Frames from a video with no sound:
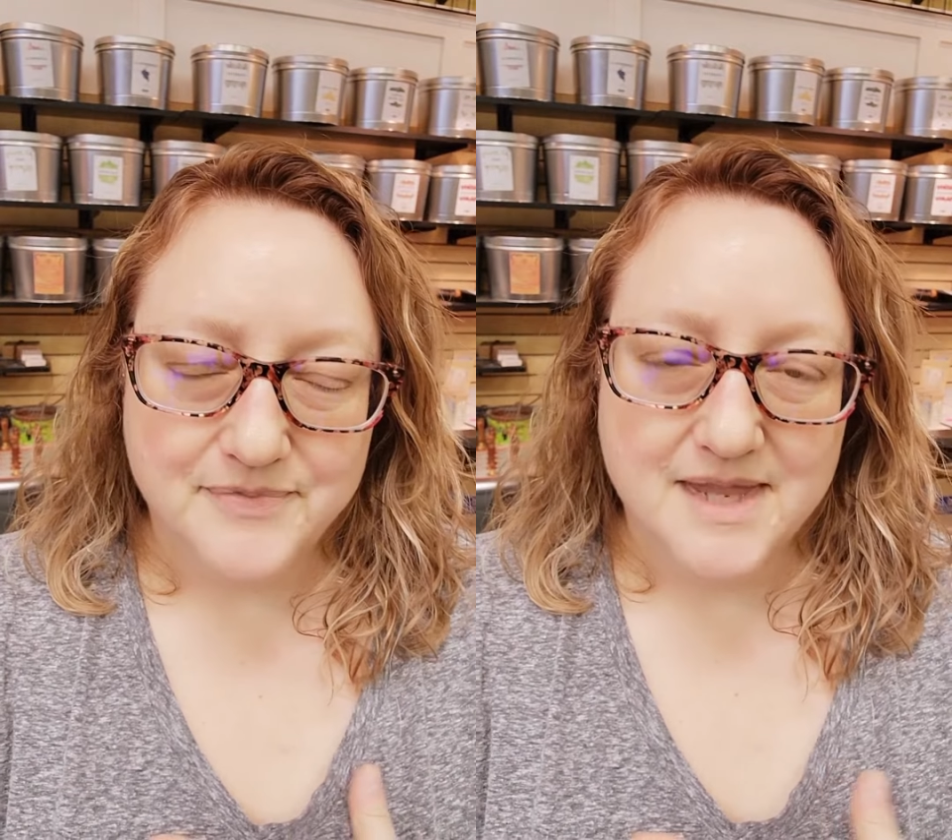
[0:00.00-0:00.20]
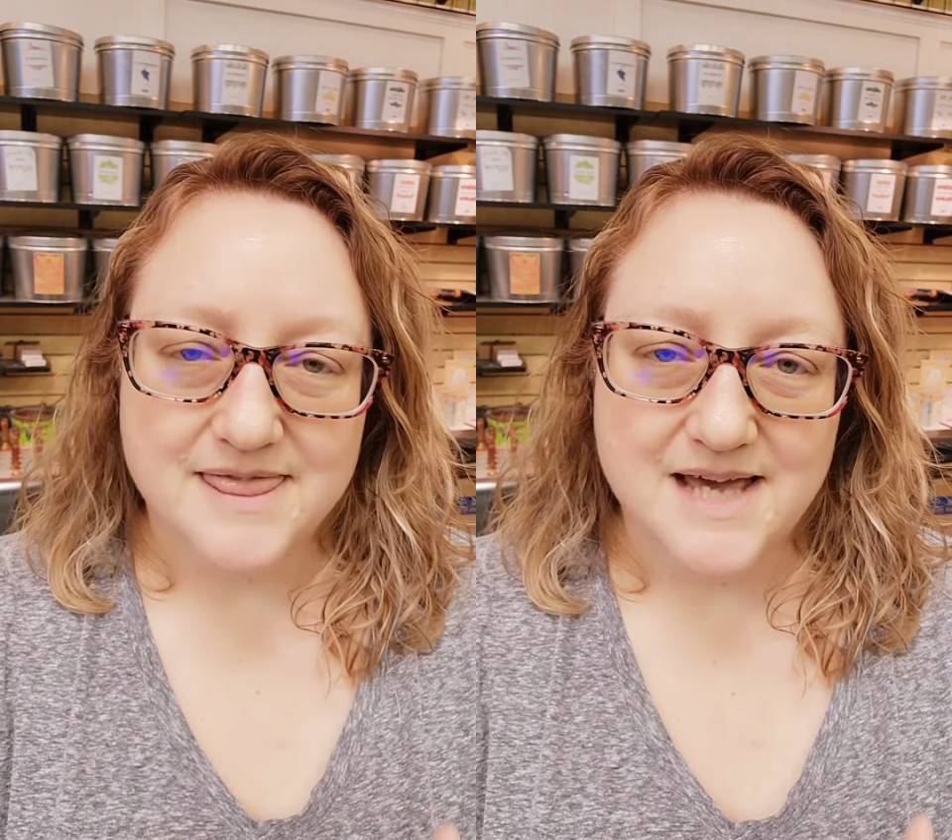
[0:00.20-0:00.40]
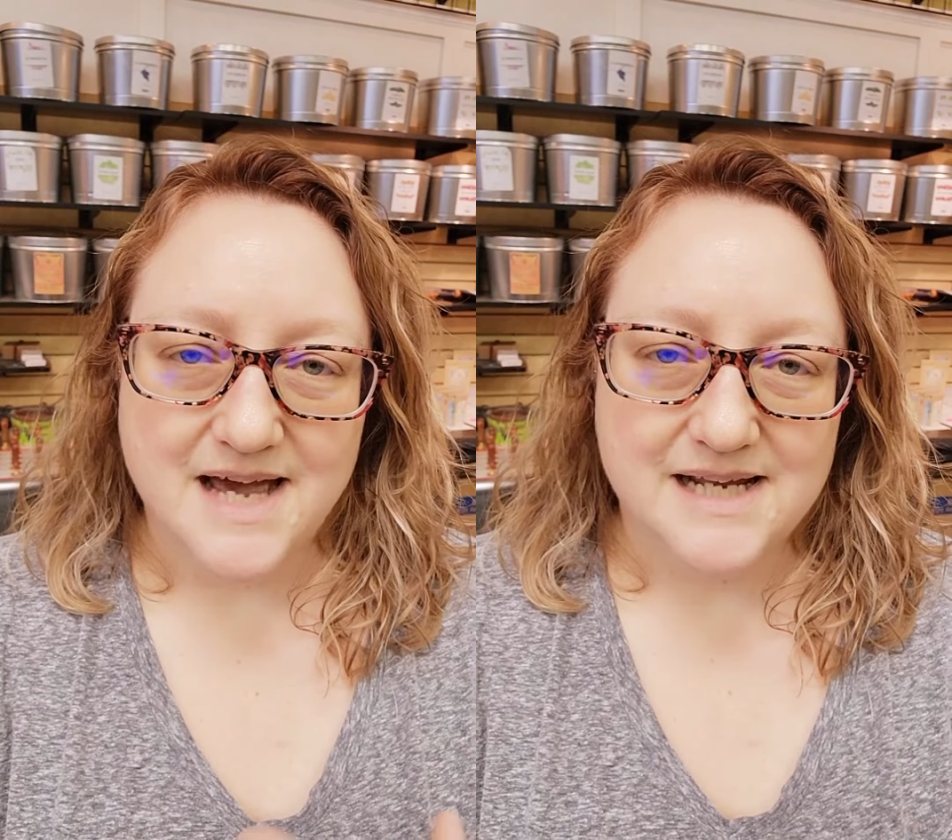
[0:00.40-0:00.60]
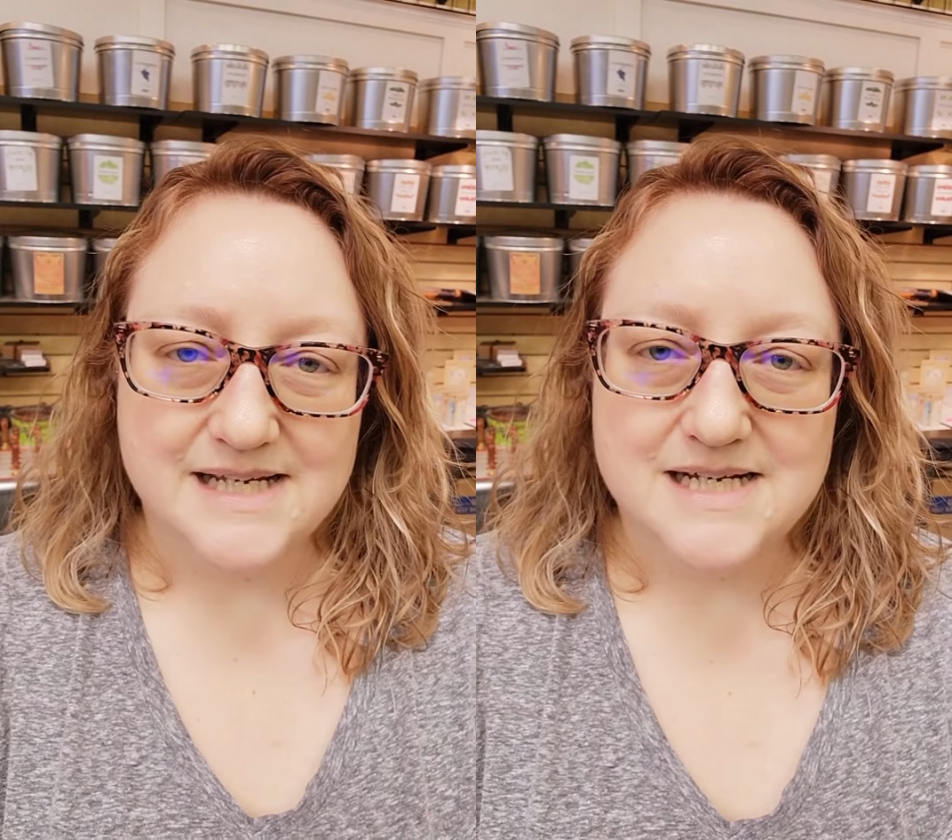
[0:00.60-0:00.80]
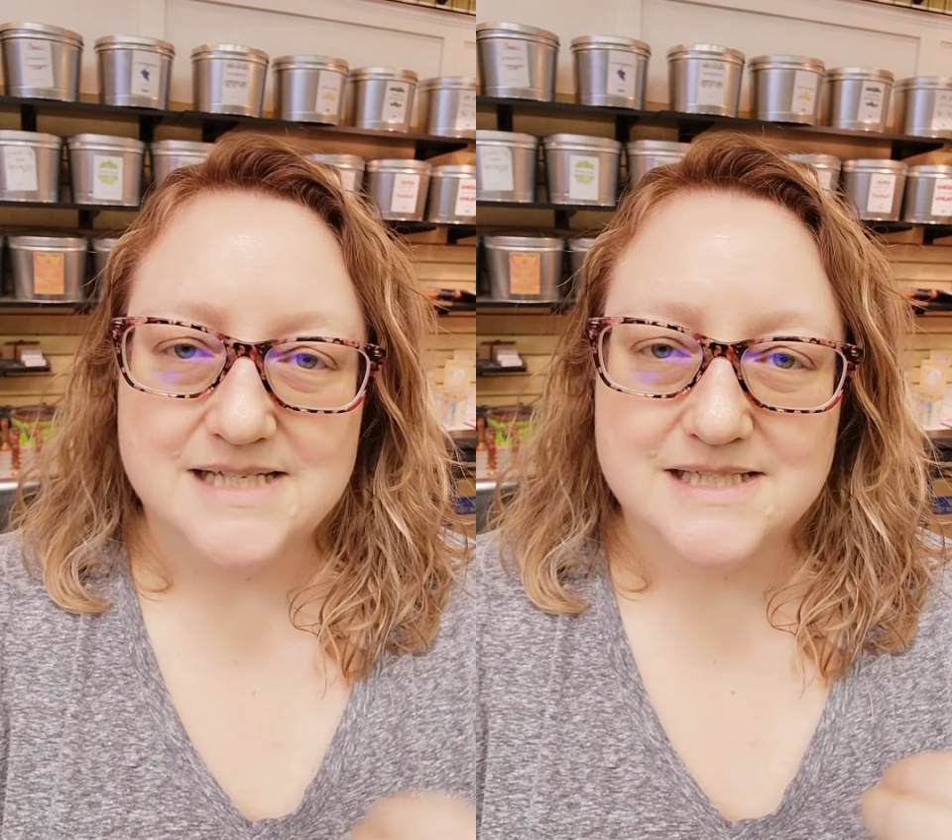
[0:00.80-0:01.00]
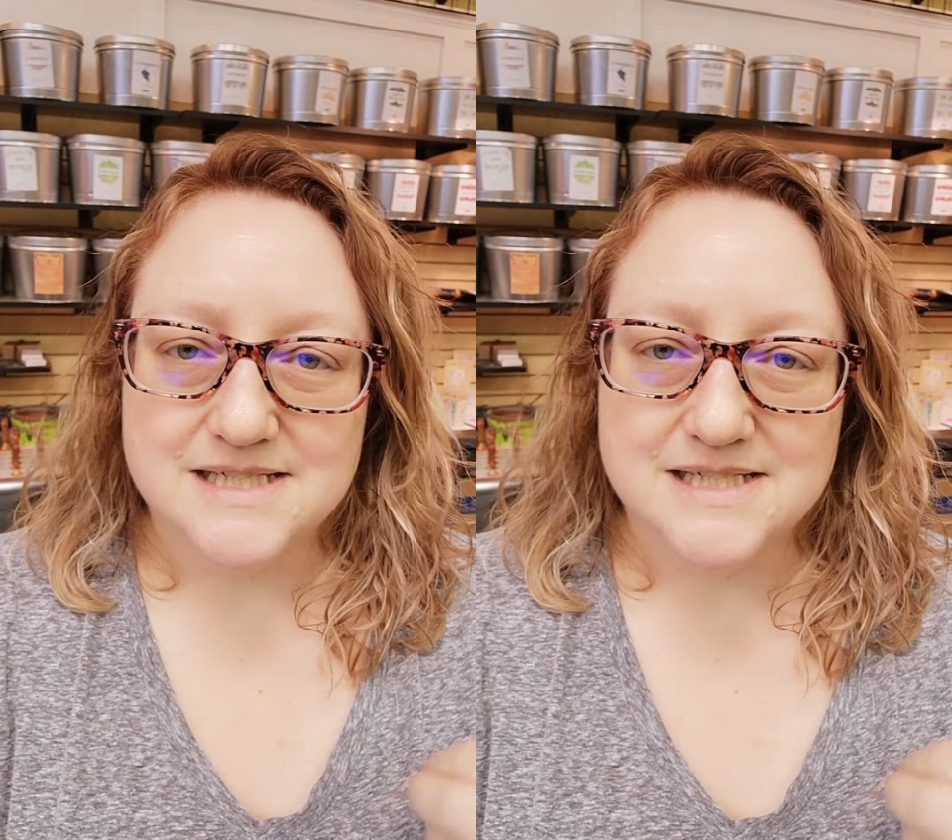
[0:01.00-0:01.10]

that is